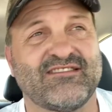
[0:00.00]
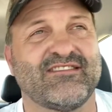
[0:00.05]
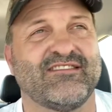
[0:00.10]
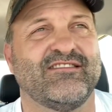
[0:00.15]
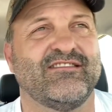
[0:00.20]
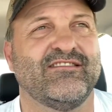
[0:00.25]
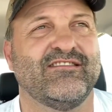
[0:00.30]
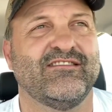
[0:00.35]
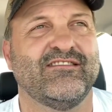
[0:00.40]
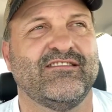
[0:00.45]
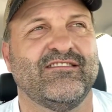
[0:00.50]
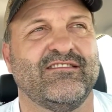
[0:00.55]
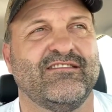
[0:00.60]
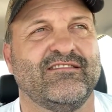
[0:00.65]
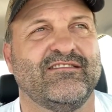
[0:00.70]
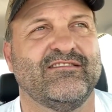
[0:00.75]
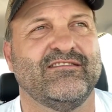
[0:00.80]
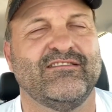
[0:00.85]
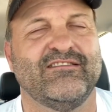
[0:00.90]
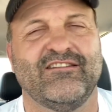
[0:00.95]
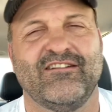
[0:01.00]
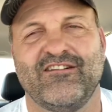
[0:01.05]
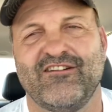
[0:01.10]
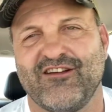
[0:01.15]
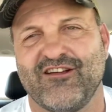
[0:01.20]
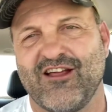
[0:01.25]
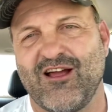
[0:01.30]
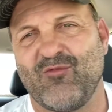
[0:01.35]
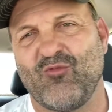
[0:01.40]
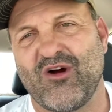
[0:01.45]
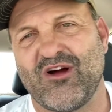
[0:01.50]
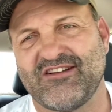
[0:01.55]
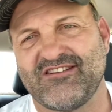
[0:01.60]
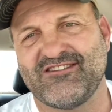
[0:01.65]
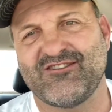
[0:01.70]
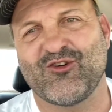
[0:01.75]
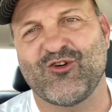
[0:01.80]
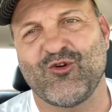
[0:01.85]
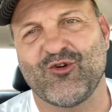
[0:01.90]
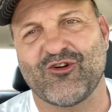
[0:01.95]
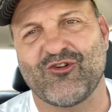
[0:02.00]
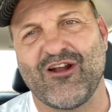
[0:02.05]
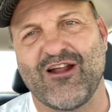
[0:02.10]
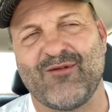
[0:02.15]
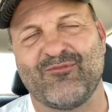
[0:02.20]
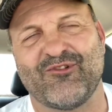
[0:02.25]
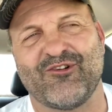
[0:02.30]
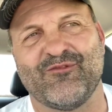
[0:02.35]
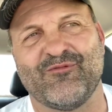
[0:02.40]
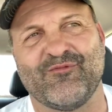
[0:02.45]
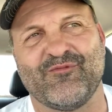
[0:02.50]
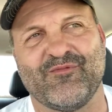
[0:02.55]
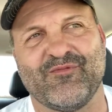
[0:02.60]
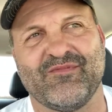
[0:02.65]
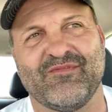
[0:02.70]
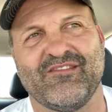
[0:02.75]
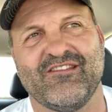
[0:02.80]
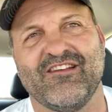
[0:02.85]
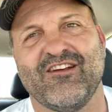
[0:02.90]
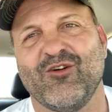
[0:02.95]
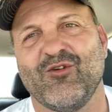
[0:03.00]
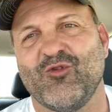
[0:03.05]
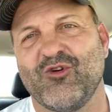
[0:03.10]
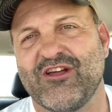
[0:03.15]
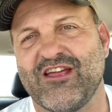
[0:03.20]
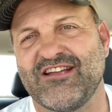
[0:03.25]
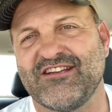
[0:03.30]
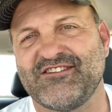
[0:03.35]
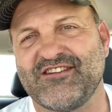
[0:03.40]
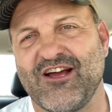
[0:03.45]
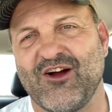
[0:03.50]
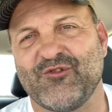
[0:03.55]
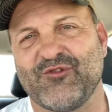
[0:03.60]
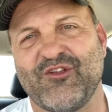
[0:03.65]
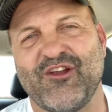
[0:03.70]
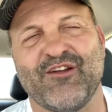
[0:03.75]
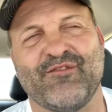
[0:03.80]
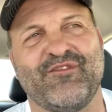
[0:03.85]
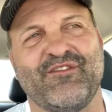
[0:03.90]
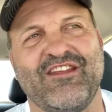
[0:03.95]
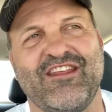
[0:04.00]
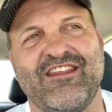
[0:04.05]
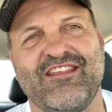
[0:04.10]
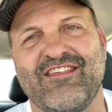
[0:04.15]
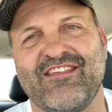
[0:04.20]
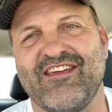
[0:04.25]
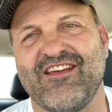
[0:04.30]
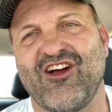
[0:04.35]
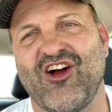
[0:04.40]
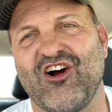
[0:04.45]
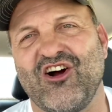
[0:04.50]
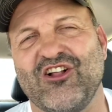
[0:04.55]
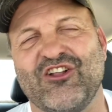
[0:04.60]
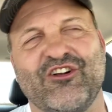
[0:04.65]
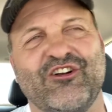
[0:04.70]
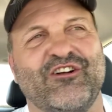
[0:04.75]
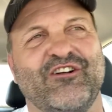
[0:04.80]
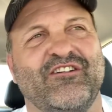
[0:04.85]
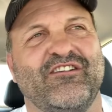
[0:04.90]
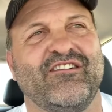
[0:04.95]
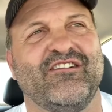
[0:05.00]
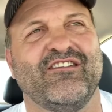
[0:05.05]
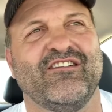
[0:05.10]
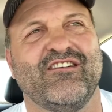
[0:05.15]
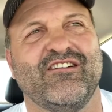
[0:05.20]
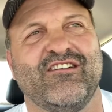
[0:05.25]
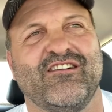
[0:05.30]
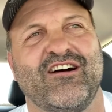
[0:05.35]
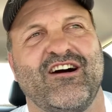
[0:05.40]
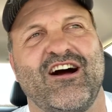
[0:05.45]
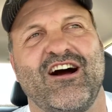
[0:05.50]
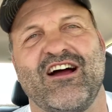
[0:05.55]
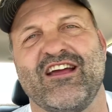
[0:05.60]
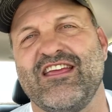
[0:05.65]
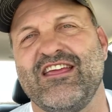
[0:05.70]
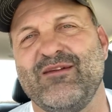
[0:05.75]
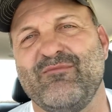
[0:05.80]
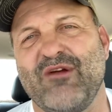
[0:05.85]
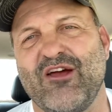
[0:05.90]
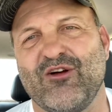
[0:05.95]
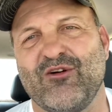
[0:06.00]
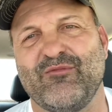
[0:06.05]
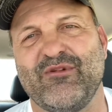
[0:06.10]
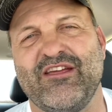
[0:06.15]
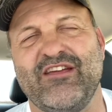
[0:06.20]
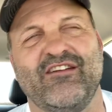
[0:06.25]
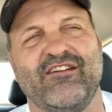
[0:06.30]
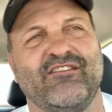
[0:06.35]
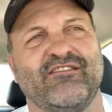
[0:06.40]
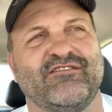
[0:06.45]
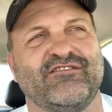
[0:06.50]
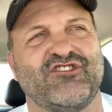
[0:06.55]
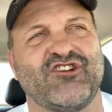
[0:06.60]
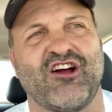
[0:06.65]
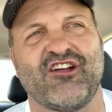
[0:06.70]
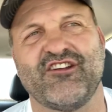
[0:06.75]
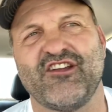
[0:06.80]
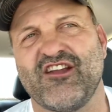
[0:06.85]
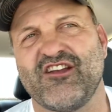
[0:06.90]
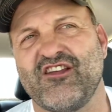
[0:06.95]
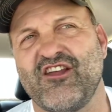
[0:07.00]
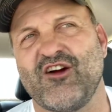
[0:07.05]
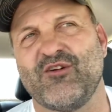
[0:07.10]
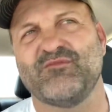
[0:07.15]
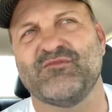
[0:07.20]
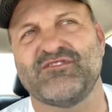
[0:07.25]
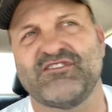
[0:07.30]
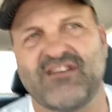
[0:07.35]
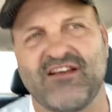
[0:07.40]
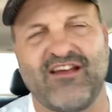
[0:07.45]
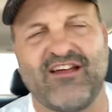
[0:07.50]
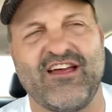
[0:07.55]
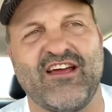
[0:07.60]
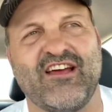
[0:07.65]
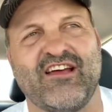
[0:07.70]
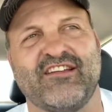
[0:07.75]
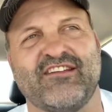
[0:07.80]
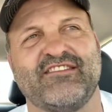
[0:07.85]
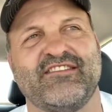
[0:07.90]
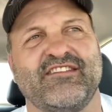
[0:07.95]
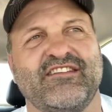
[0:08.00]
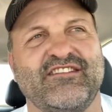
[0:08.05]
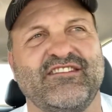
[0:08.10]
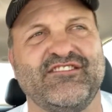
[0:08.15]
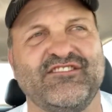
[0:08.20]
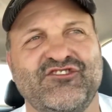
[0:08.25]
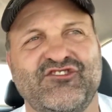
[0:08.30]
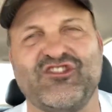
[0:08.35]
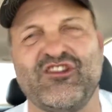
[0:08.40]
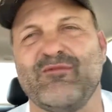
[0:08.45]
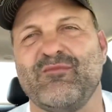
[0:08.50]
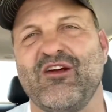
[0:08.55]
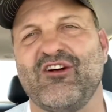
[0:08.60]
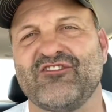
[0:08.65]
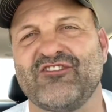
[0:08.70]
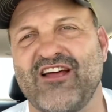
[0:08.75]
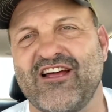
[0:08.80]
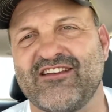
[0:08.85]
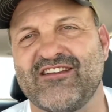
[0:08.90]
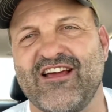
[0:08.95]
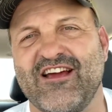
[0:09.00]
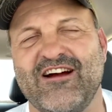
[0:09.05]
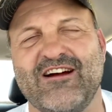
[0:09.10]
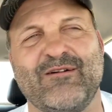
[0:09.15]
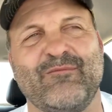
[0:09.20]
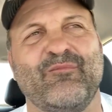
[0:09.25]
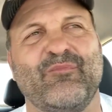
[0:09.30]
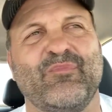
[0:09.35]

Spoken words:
Come watch Dakota Grappler. We'll catch you out there. If you need anything, holler. Email me, john.gums@gmail.com.